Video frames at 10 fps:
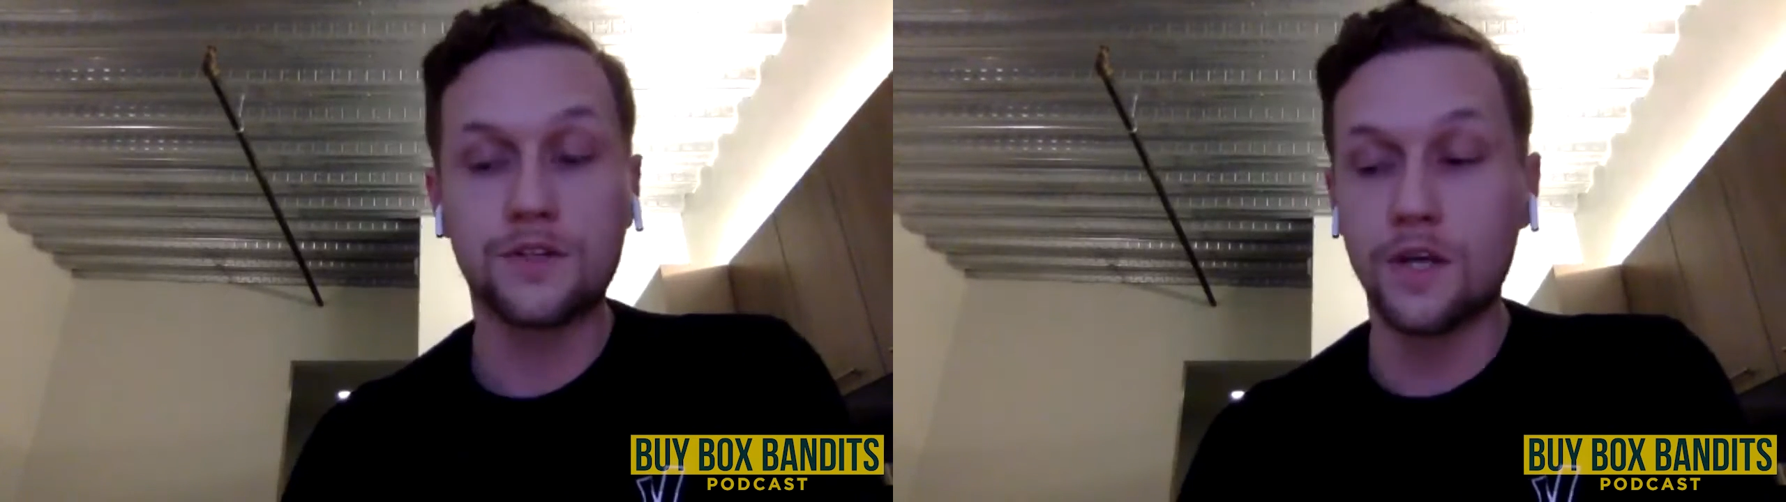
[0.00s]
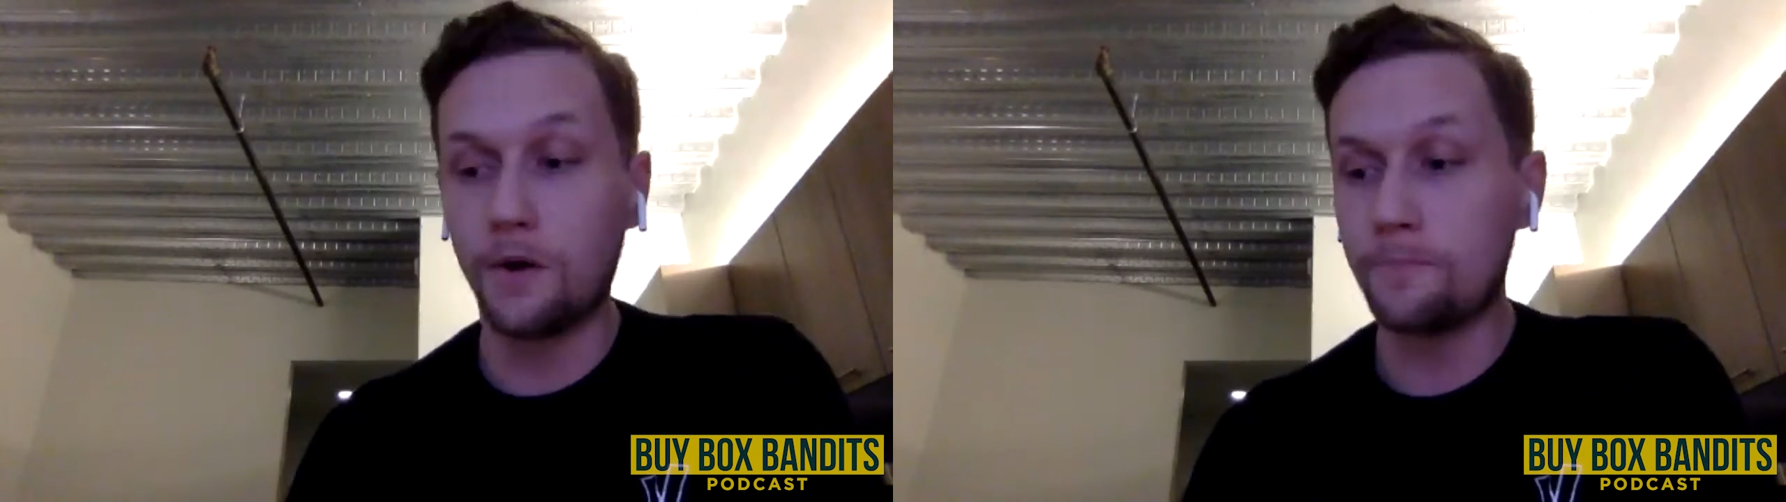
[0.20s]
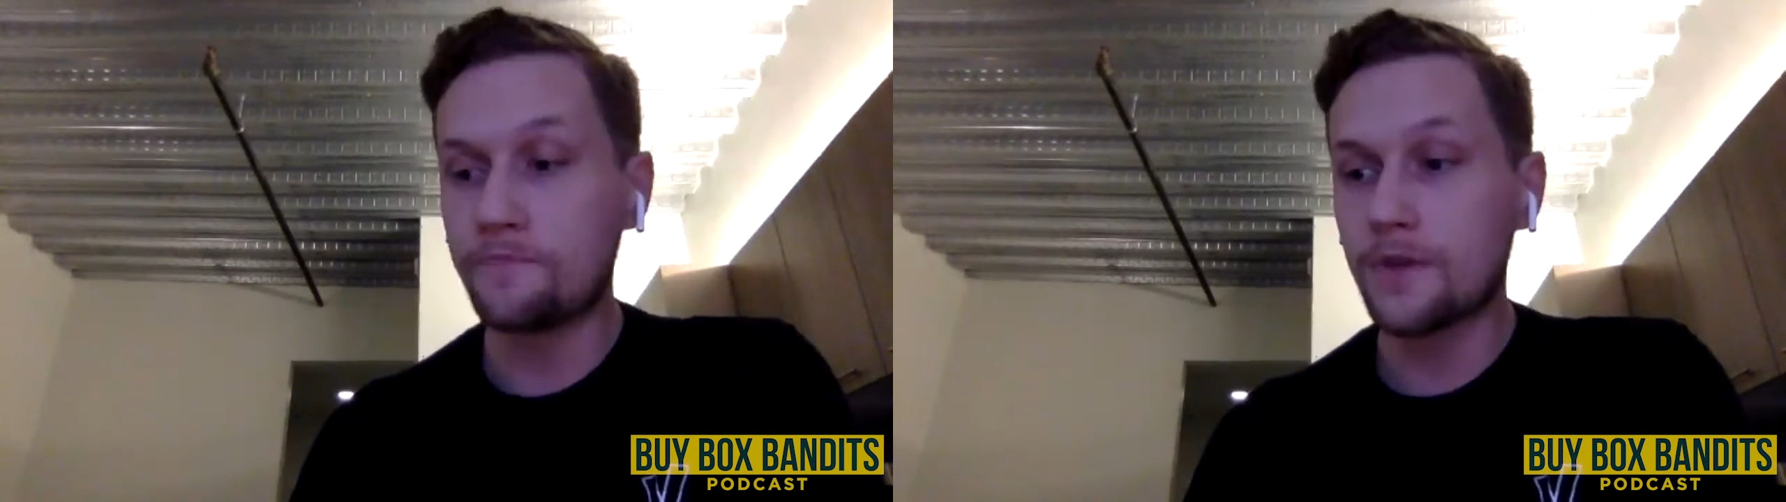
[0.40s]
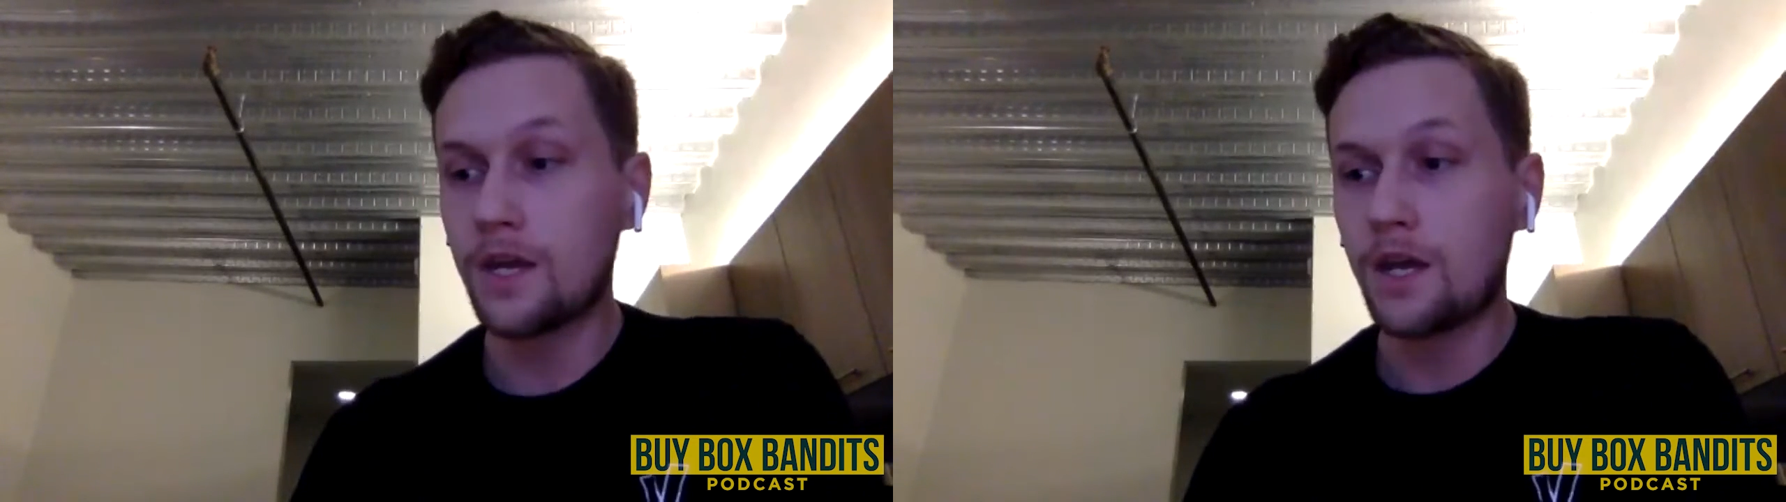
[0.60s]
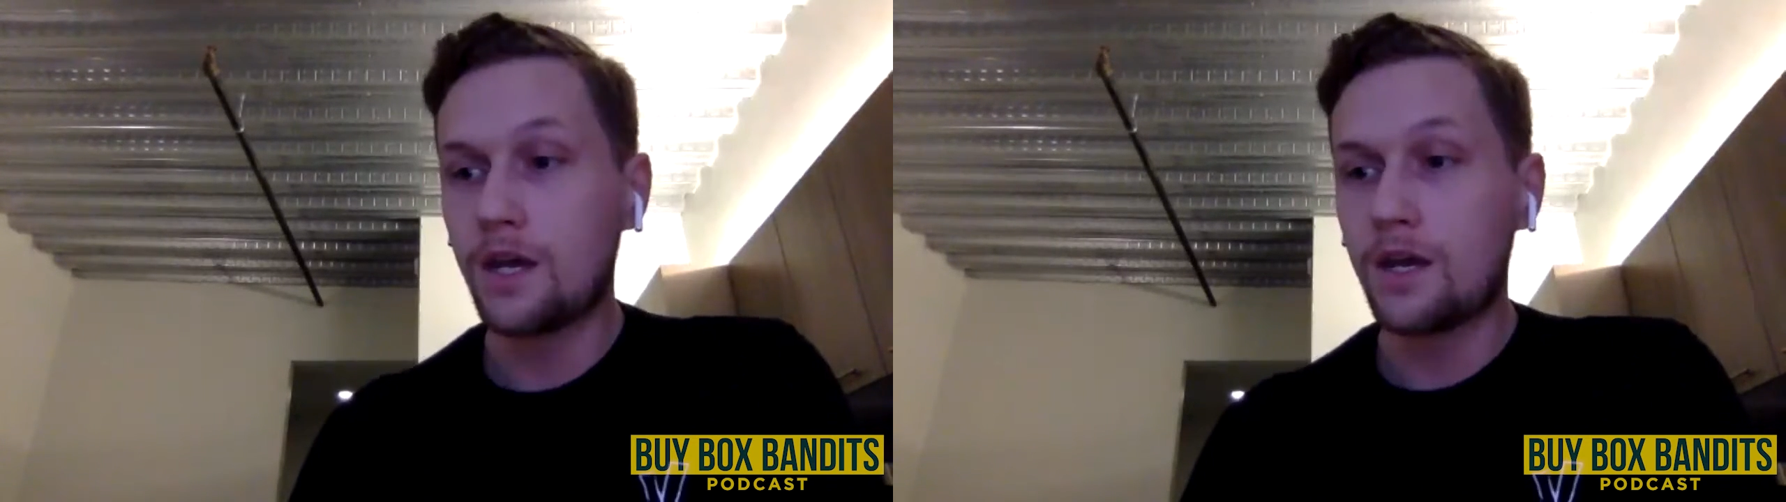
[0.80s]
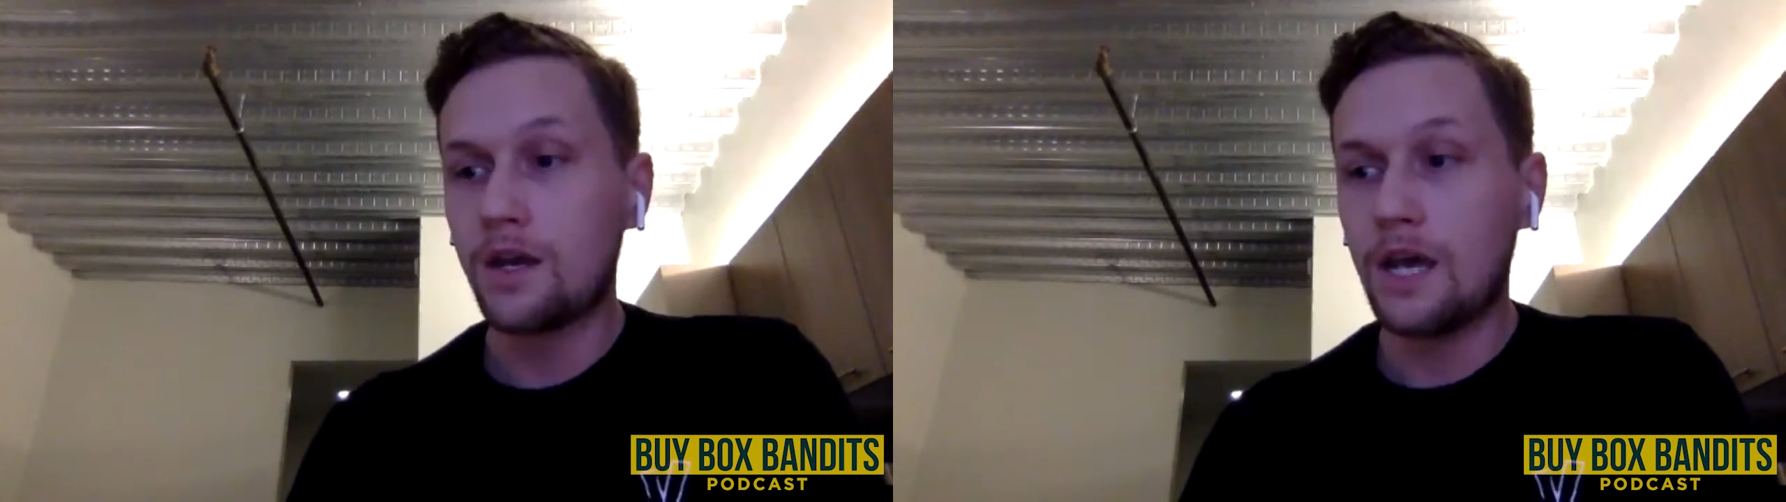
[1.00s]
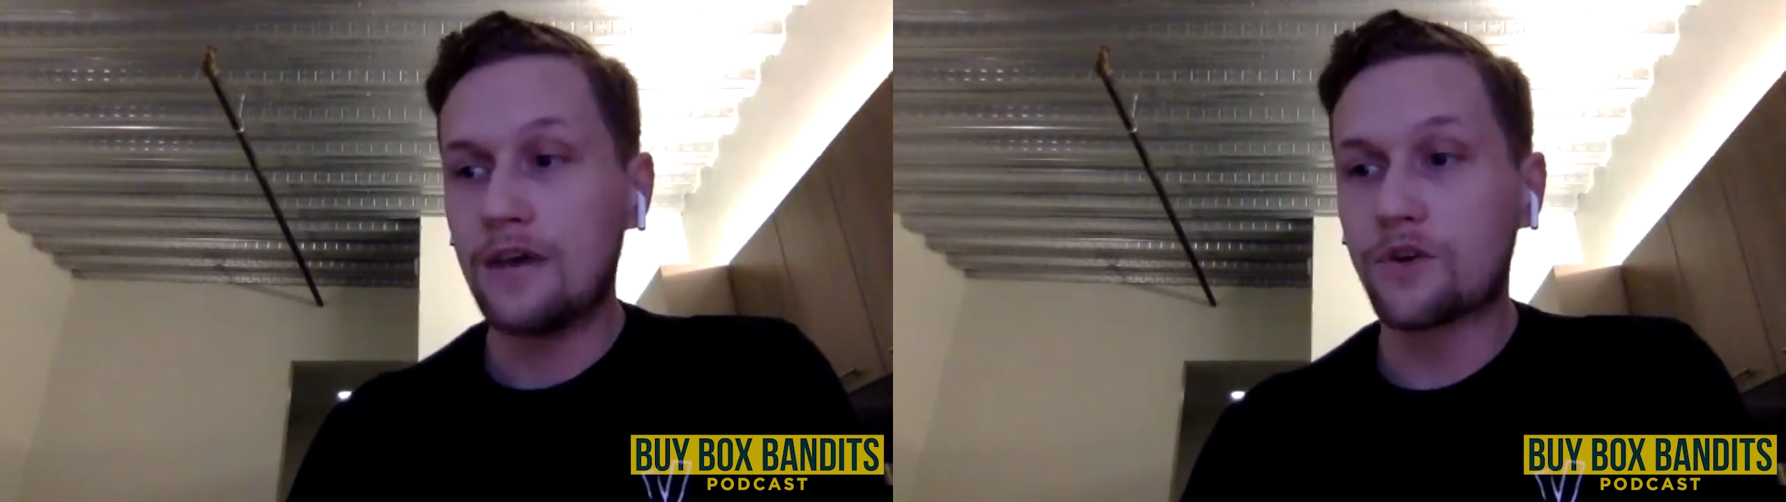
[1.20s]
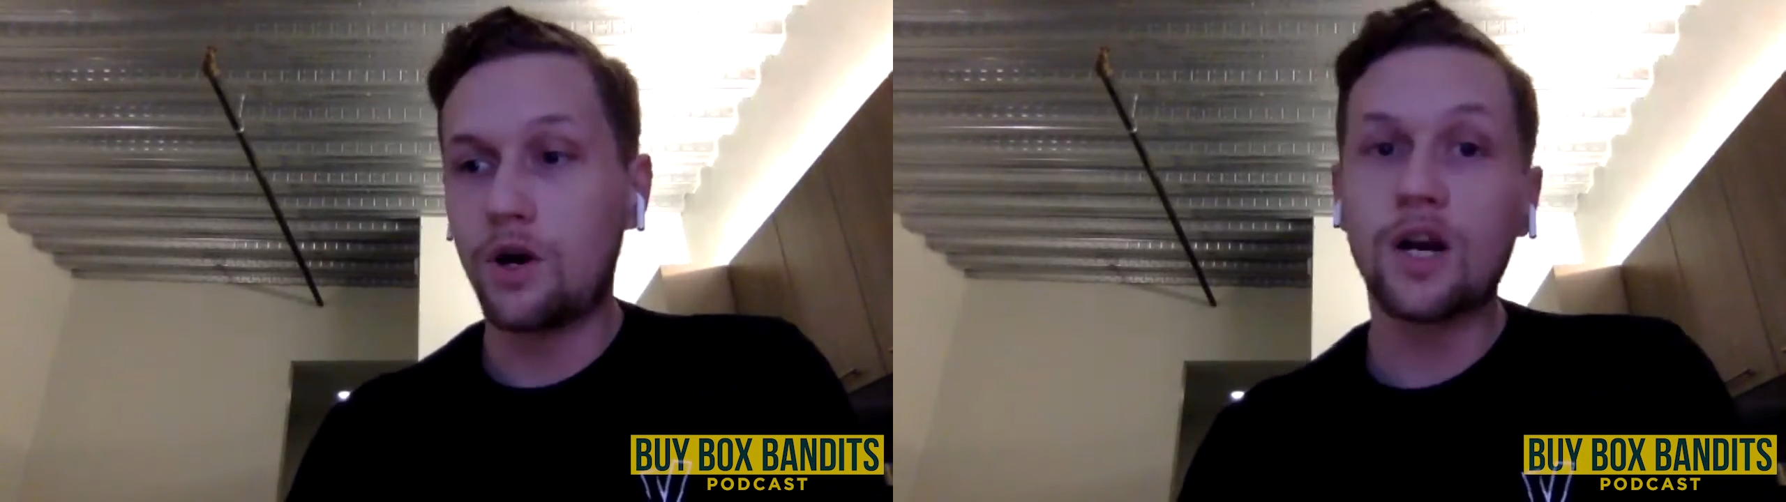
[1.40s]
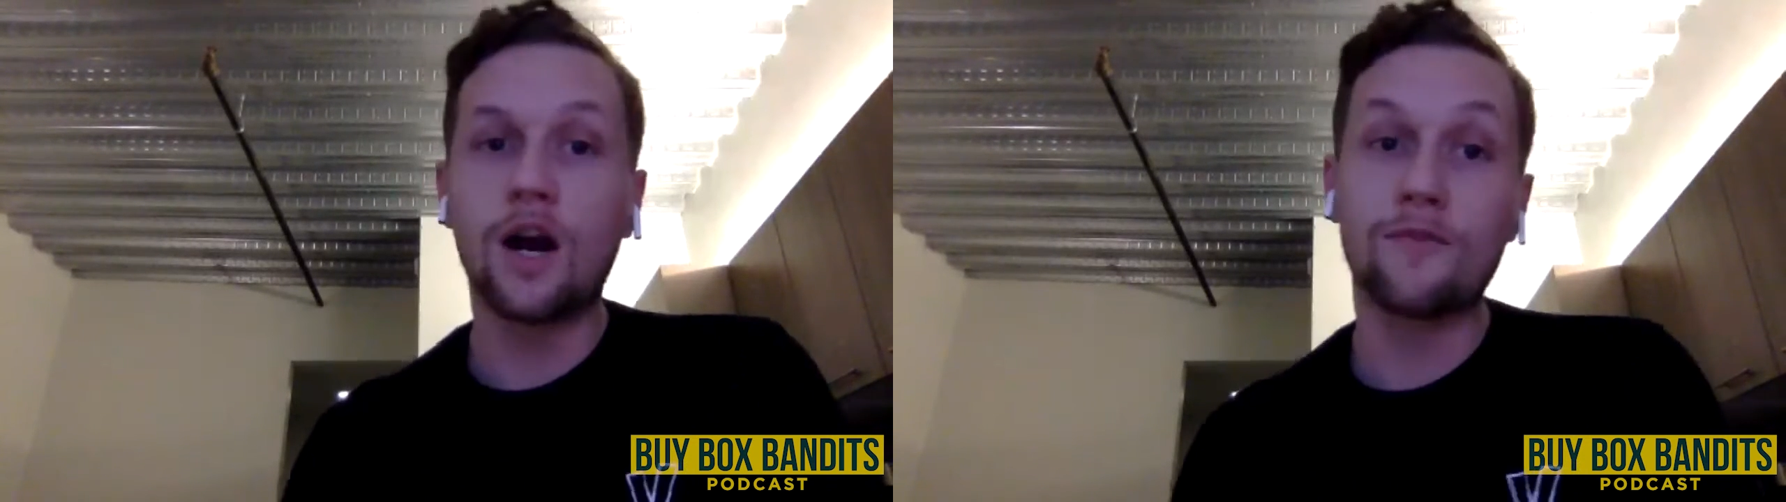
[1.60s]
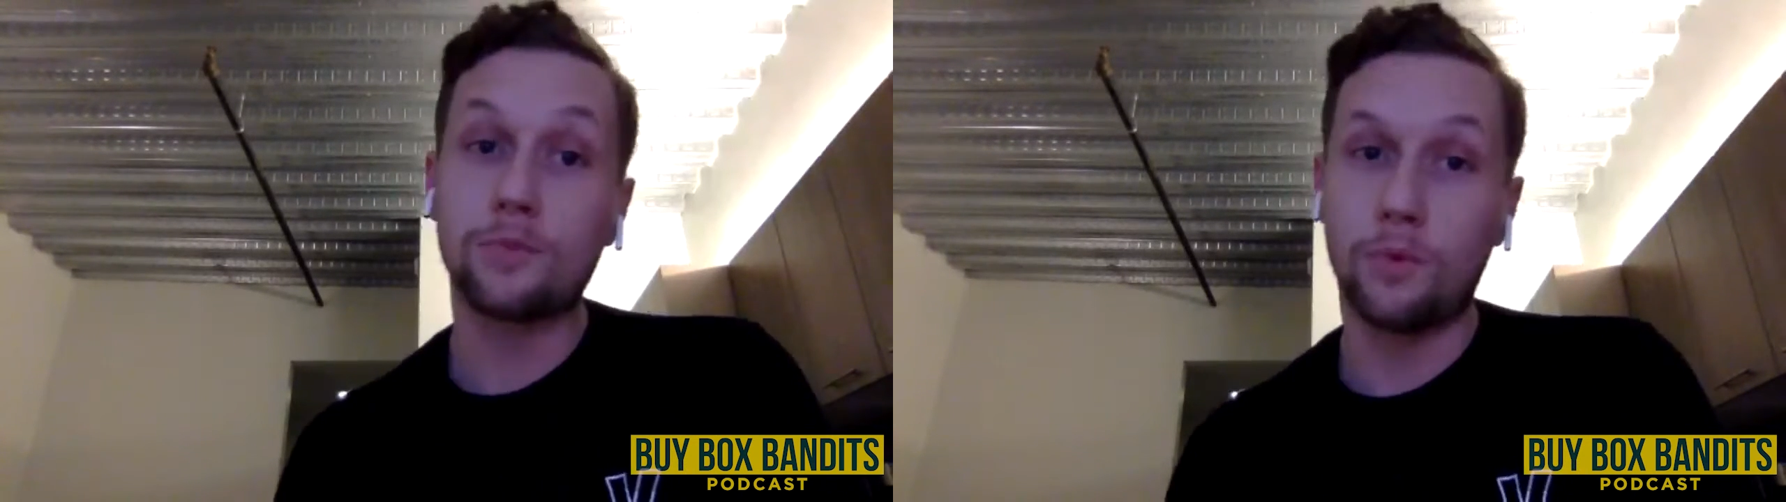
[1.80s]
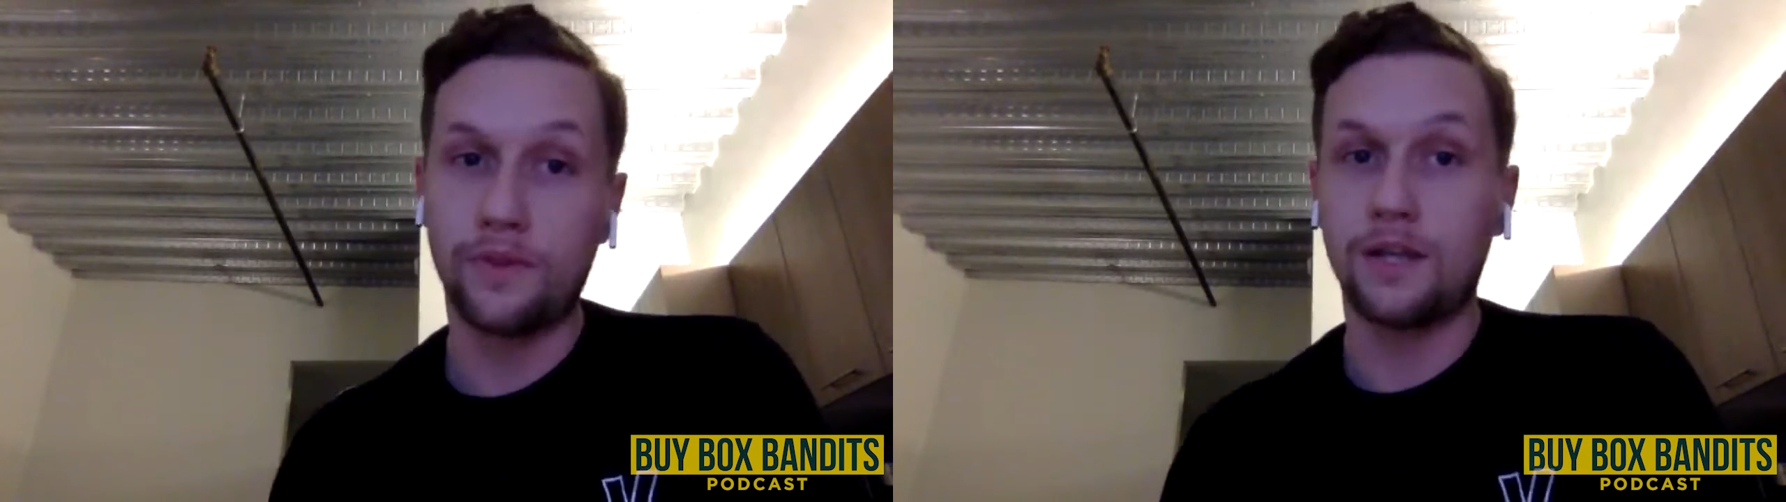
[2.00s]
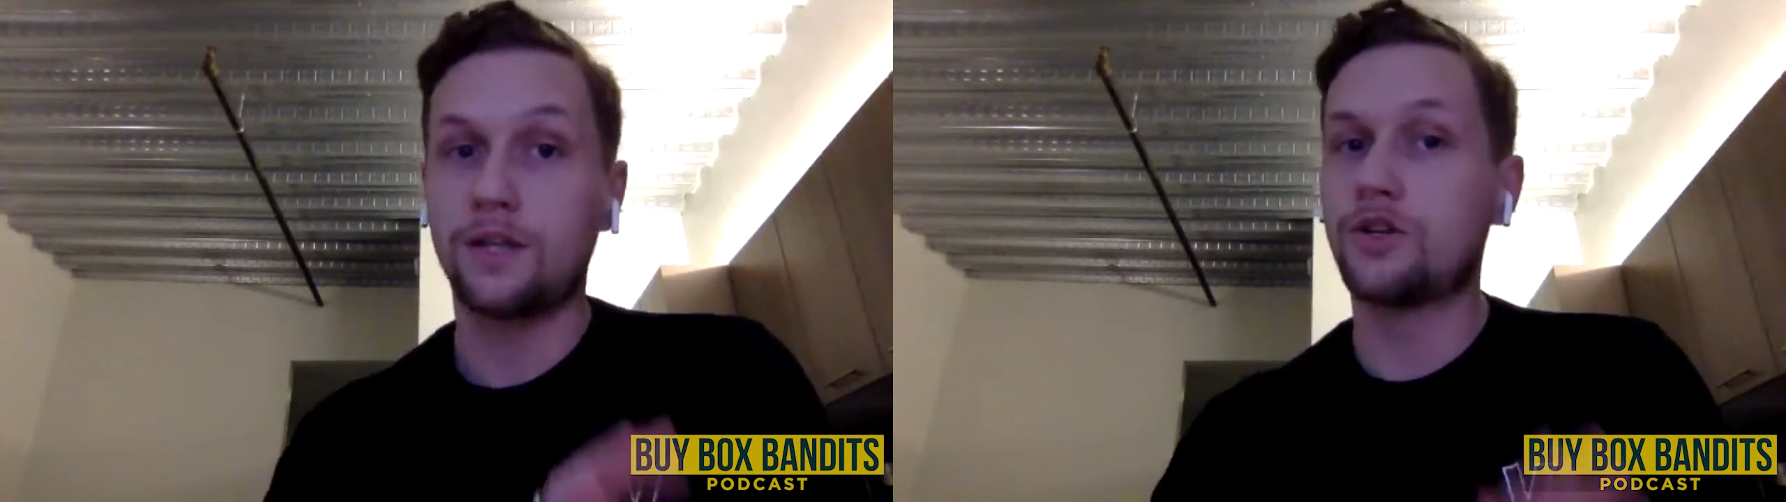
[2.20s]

So if you're uncomfortable with it,